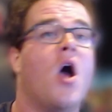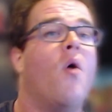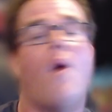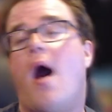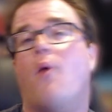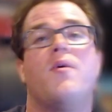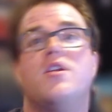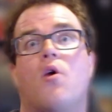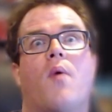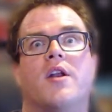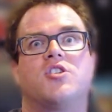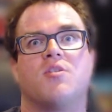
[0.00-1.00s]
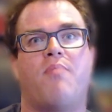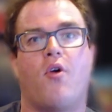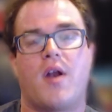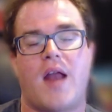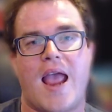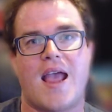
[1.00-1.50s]
well, we don't want to
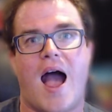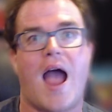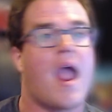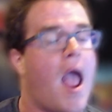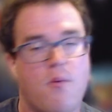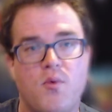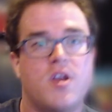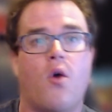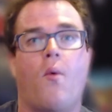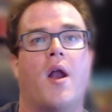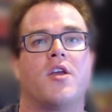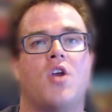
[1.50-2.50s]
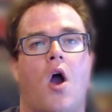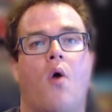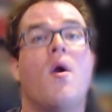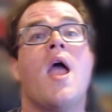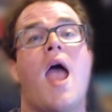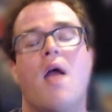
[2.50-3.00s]
support AI and we don't want to
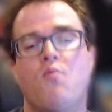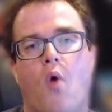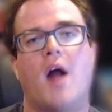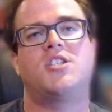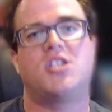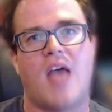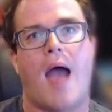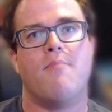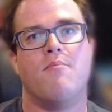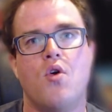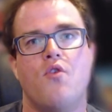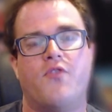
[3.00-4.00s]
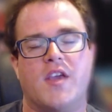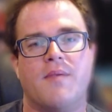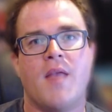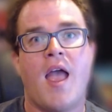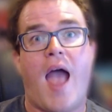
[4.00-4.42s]
go and watch that movie.